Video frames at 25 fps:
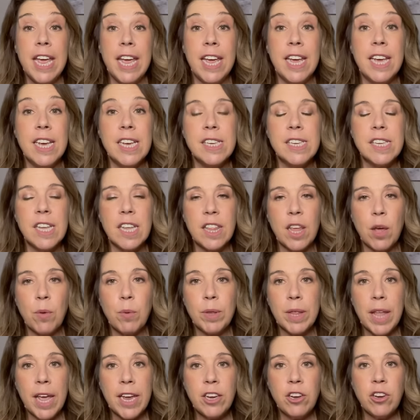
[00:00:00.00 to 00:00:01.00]
is they
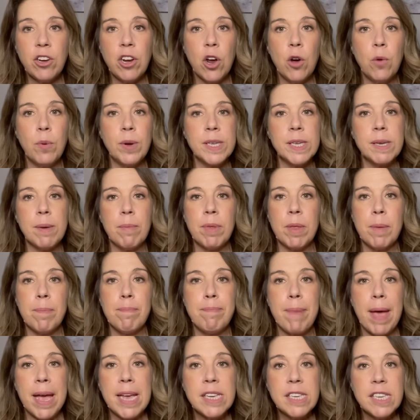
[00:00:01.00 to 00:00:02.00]
will let you know what some of the
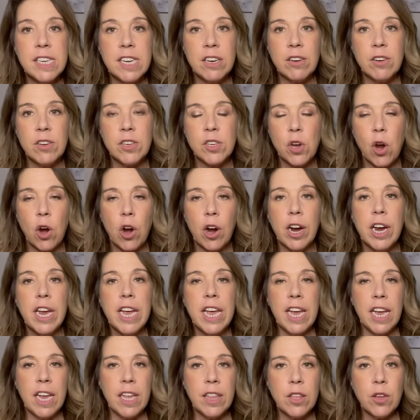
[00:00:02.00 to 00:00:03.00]
best deals are
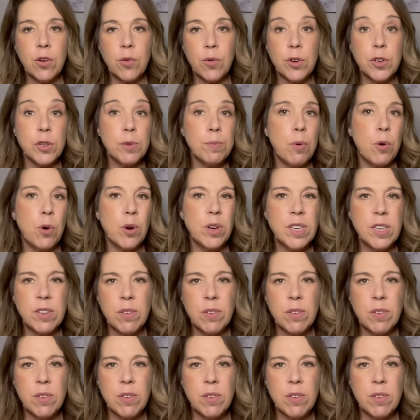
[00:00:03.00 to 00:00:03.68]
in the cruise port.